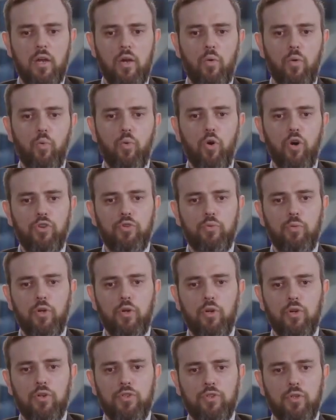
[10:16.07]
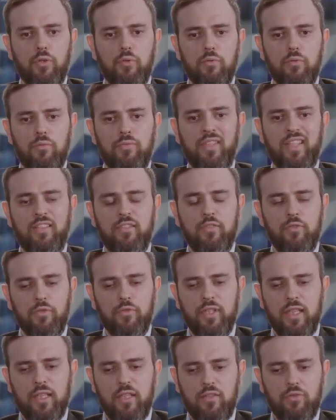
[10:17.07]
What we also need to
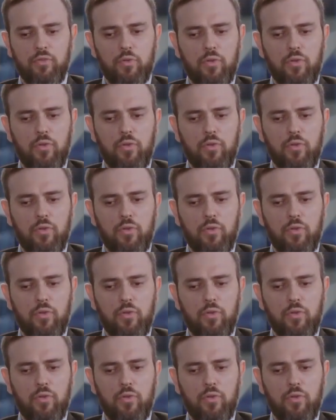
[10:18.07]
take into